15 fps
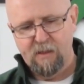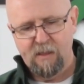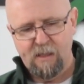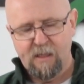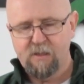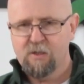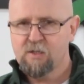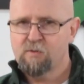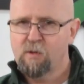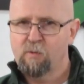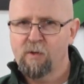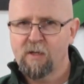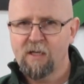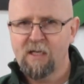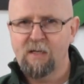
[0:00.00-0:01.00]
and just we
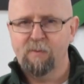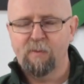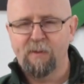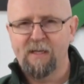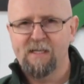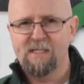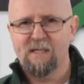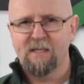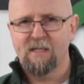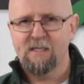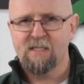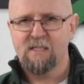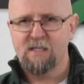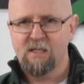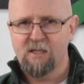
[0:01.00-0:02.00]
want to keep a piece like
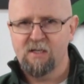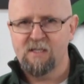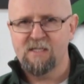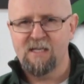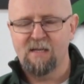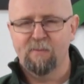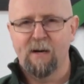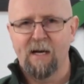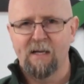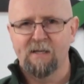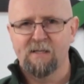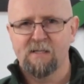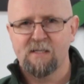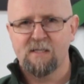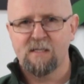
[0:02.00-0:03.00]
this nicely
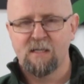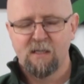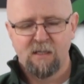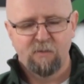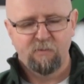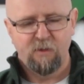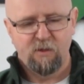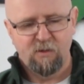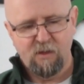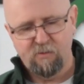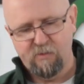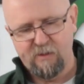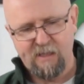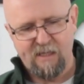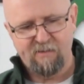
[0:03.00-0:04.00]
balanced. We do not
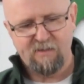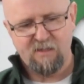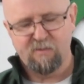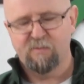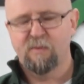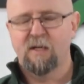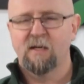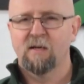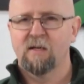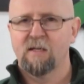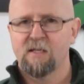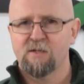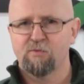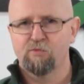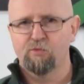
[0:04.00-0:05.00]
want to have something like
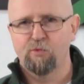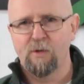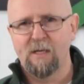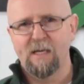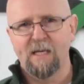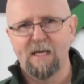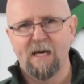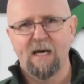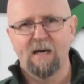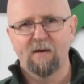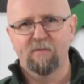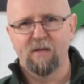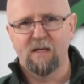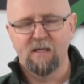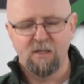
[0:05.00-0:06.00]
this really
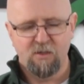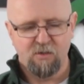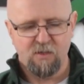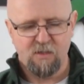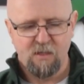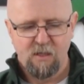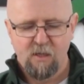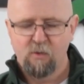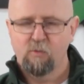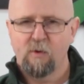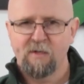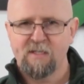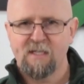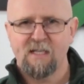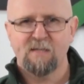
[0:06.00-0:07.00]
heavy. It just,
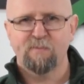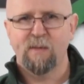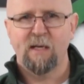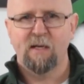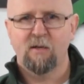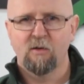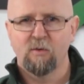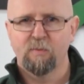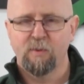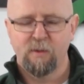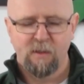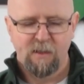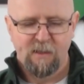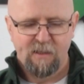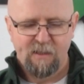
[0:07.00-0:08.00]
once that's picked up,
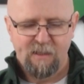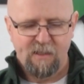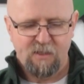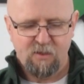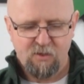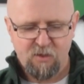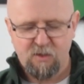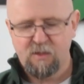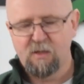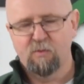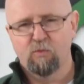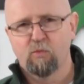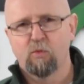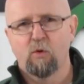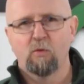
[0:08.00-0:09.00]
it
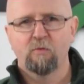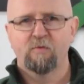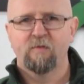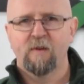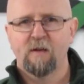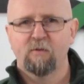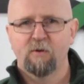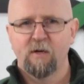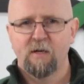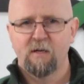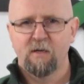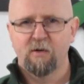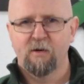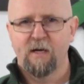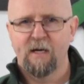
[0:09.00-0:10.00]
won't feel right
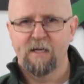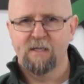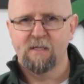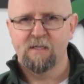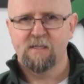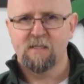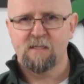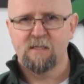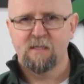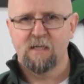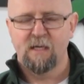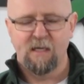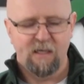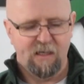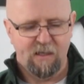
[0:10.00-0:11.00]
in your hands,
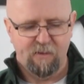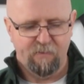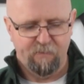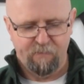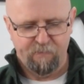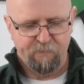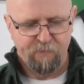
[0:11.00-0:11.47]
and